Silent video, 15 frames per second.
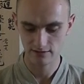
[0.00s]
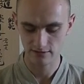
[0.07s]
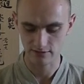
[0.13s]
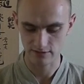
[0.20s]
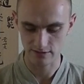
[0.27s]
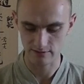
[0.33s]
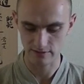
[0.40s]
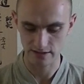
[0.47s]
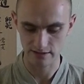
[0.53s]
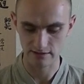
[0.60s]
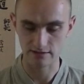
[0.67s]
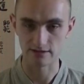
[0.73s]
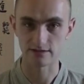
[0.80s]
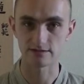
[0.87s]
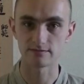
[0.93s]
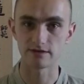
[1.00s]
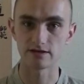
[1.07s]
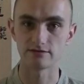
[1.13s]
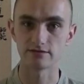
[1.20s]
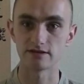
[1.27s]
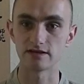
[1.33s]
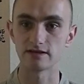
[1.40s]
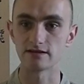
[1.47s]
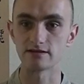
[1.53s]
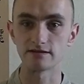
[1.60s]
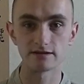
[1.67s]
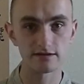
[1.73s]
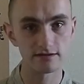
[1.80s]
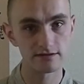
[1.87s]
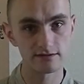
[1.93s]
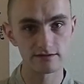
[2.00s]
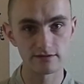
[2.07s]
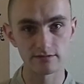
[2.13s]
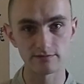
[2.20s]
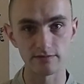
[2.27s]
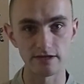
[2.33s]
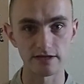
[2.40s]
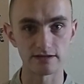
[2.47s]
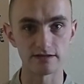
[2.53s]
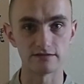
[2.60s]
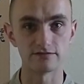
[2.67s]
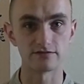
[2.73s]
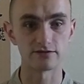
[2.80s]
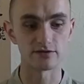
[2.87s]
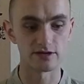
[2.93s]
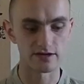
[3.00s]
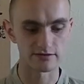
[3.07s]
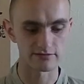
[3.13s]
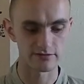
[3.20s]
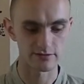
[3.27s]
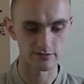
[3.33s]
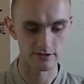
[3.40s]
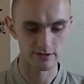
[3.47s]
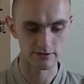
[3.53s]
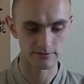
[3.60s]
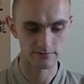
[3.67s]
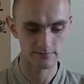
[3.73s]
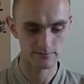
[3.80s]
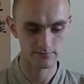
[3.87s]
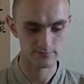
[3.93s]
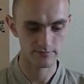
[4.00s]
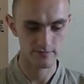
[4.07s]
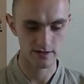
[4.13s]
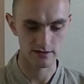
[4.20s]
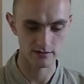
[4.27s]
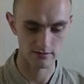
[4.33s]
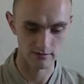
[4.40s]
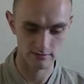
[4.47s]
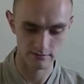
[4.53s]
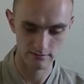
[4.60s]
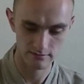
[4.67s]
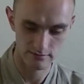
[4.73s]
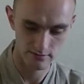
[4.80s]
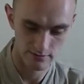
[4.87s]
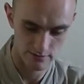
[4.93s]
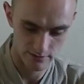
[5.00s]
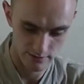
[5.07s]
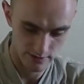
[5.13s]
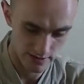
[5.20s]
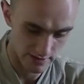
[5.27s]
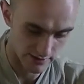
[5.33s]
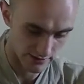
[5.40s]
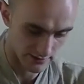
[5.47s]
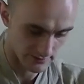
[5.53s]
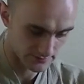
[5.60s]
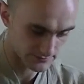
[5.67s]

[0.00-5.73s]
you can make a large amount and make tea for everyone all together.